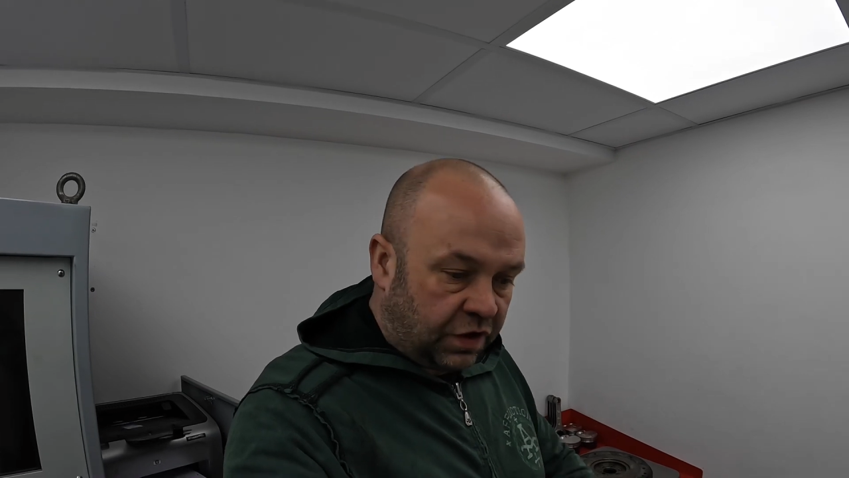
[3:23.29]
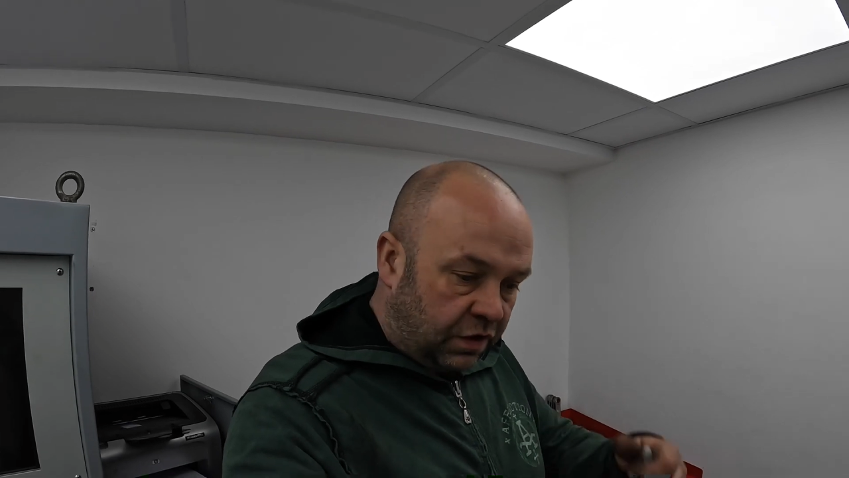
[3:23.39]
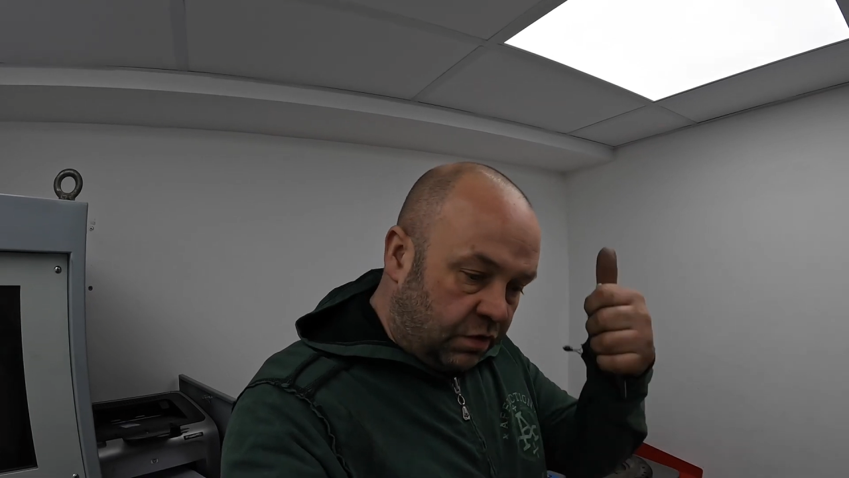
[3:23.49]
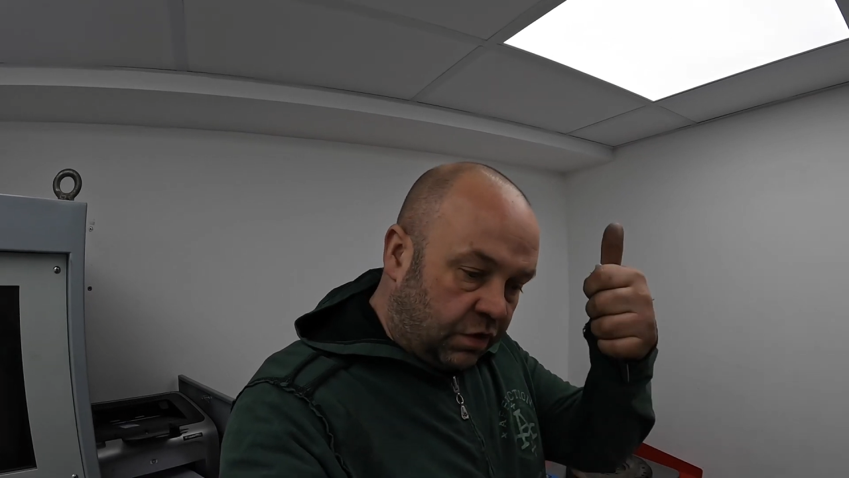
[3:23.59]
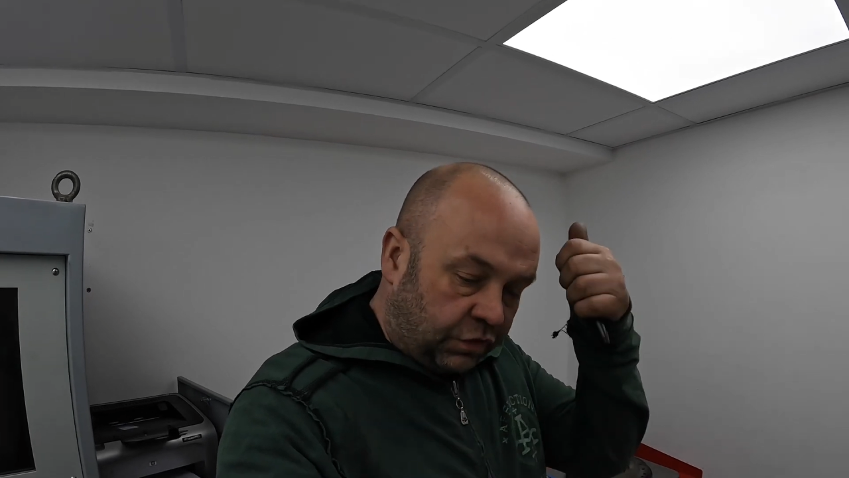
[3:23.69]
to
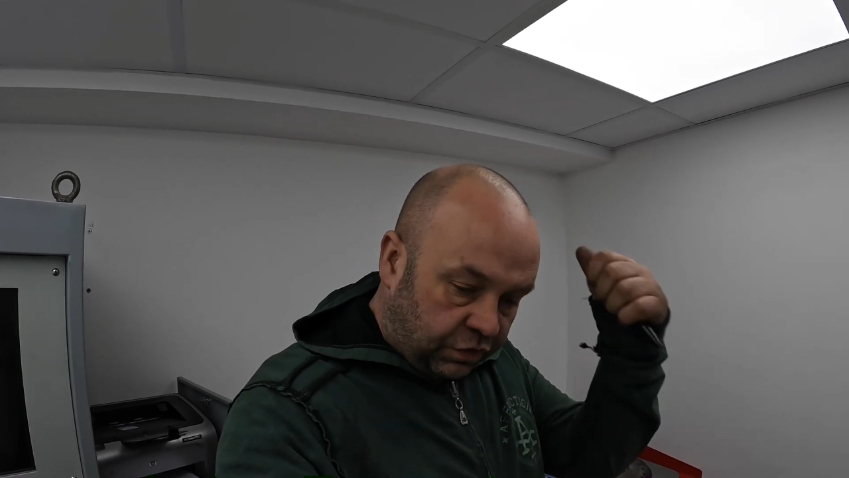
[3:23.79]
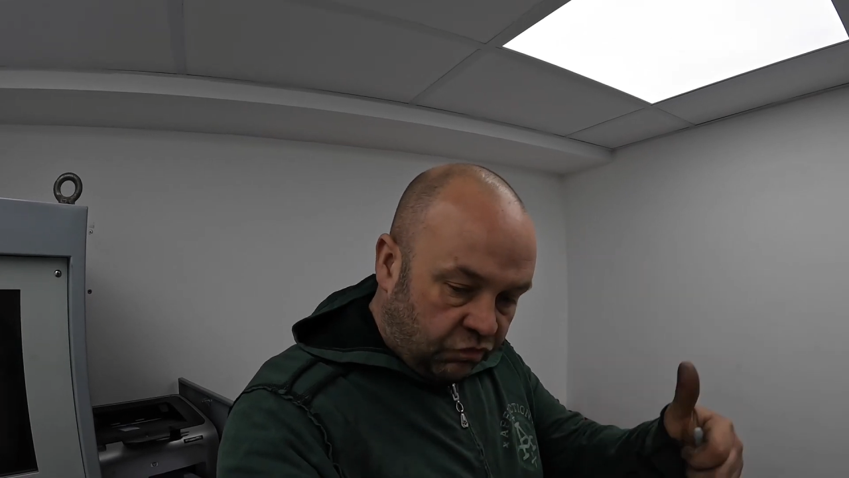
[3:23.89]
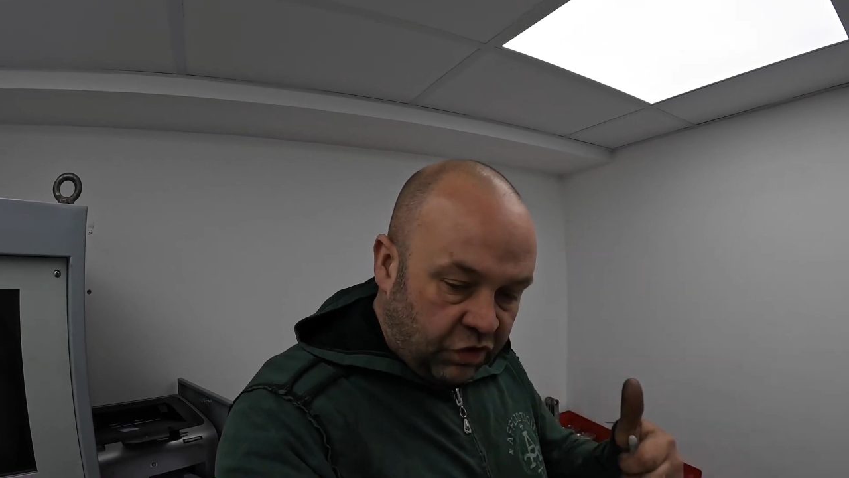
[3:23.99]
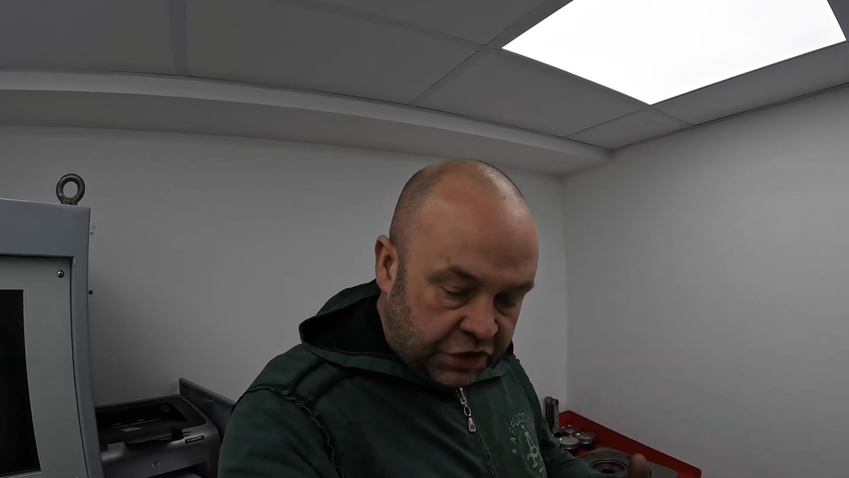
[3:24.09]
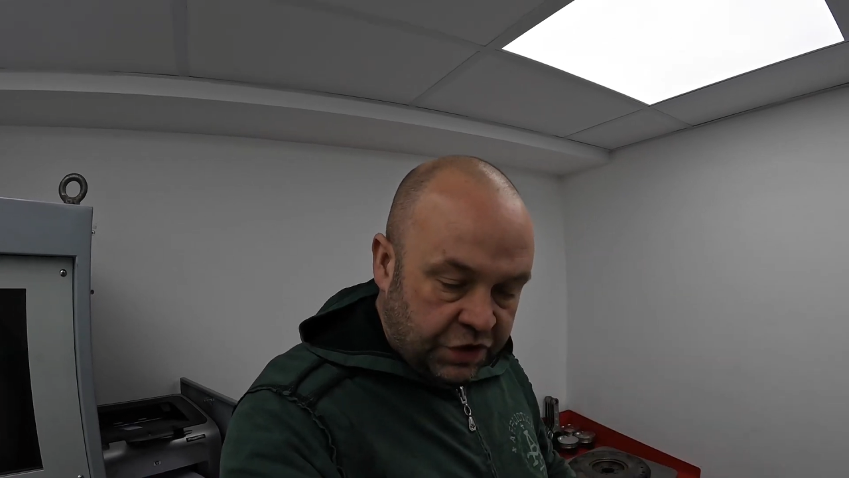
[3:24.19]
Lucas
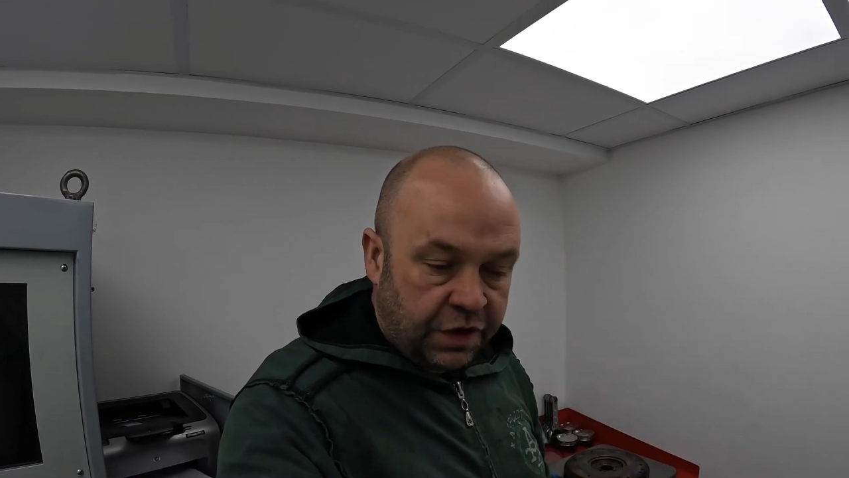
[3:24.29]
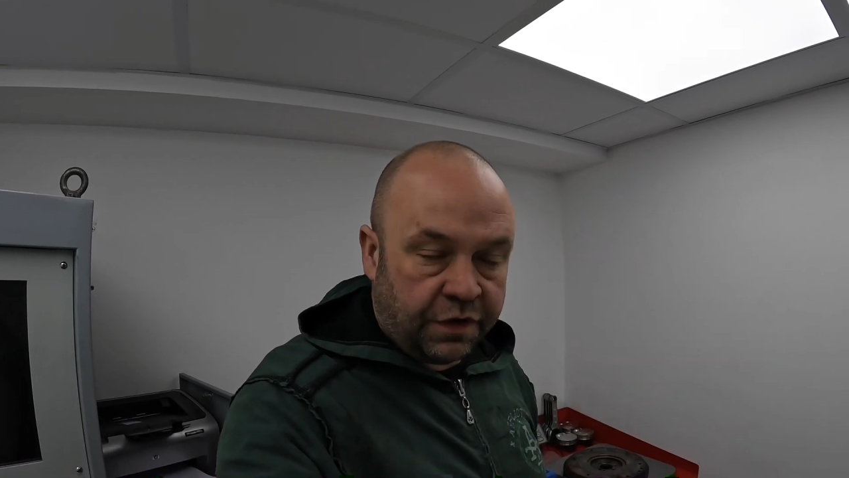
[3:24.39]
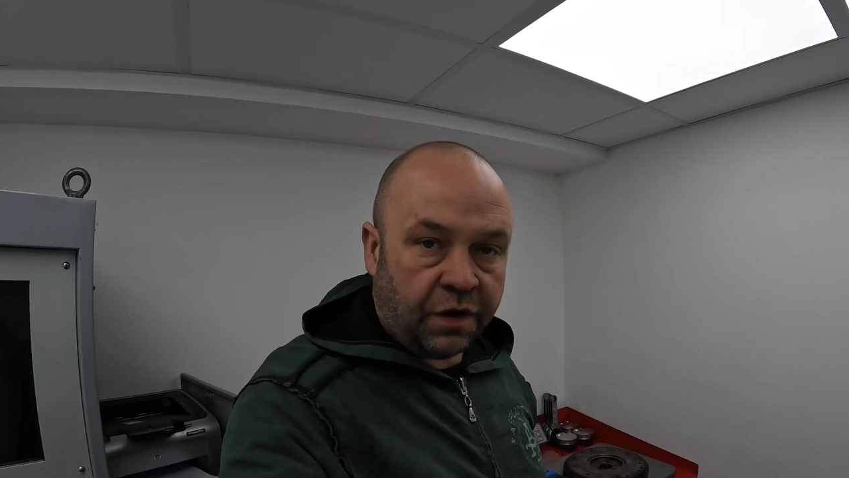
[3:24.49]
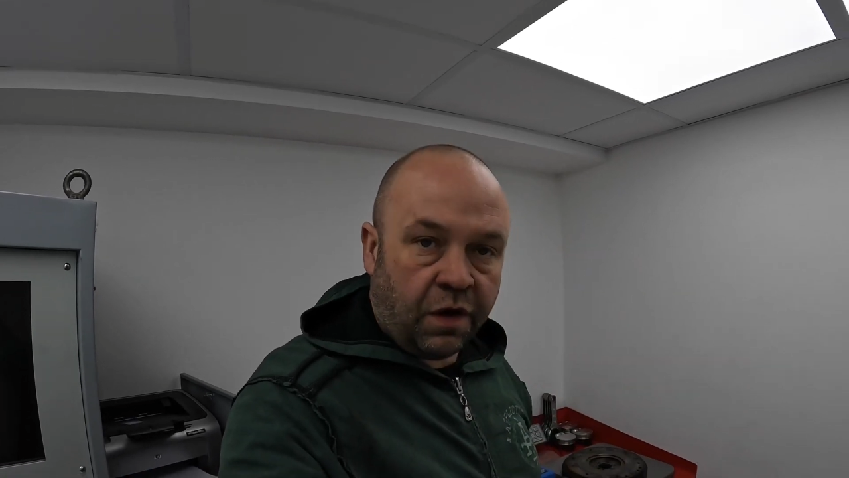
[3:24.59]
and Richard